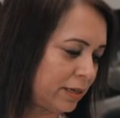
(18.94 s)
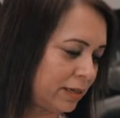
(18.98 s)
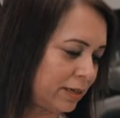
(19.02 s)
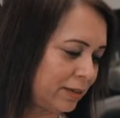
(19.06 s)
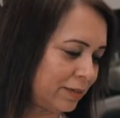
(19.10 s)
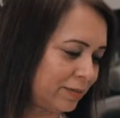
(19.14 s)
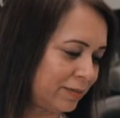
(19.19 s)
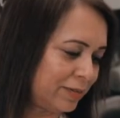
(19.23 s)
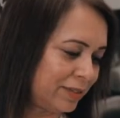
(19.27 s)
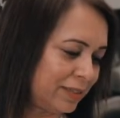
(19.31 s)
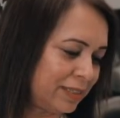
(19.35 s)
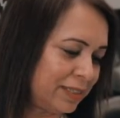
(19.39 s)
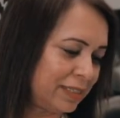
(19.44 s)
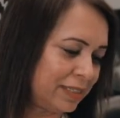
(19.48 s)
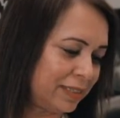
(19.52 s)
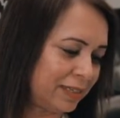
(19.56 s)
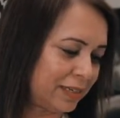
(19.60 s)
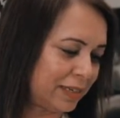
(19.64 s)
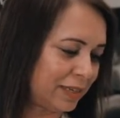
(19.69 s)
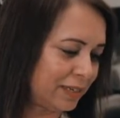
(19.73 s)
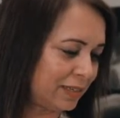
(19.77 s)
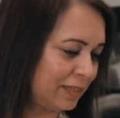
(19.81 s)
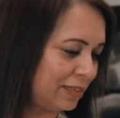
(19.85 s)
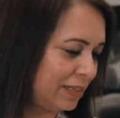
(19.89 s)
a
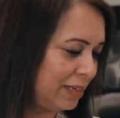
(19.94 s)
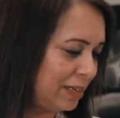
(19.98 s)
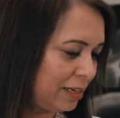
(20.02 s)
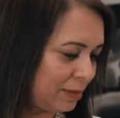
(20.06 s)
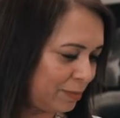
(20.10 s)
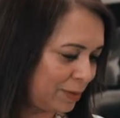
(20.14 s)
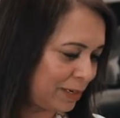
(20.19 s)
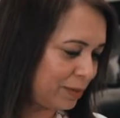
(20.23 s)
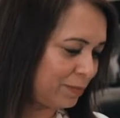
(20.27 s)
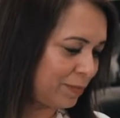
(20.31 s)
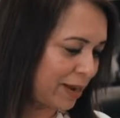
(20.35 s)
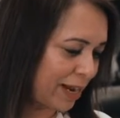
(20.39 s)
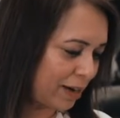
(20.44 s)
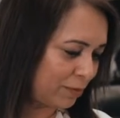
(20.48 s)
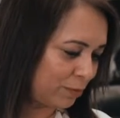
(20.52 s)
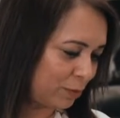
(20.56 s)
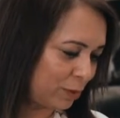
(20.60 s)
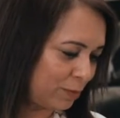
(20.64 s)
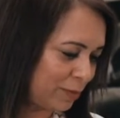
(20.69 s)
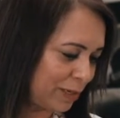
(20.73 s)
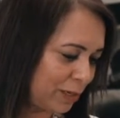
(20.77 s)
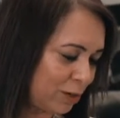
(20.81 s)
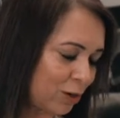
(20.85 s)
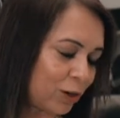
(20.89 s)
little bit painful
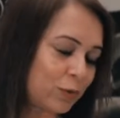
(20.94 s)
but